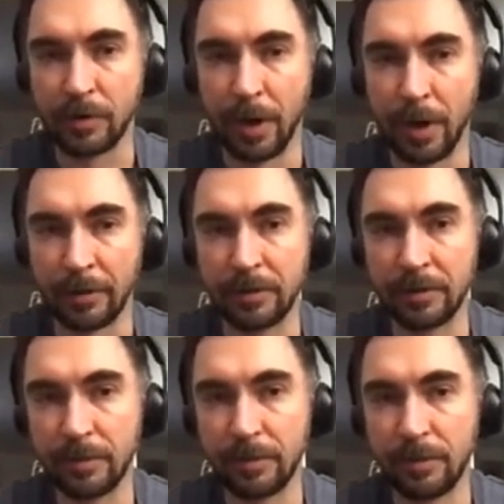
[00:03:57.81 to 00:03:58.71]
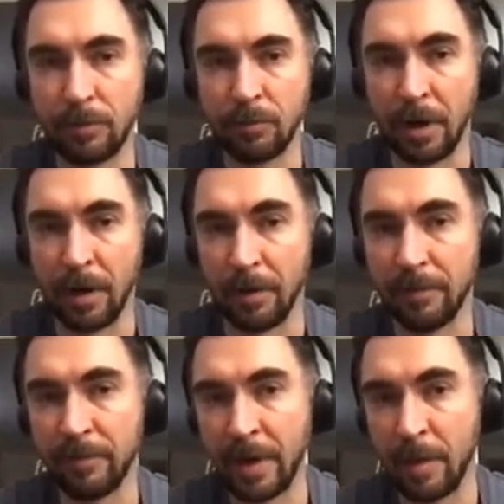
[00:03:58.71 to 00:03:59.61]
but well, they're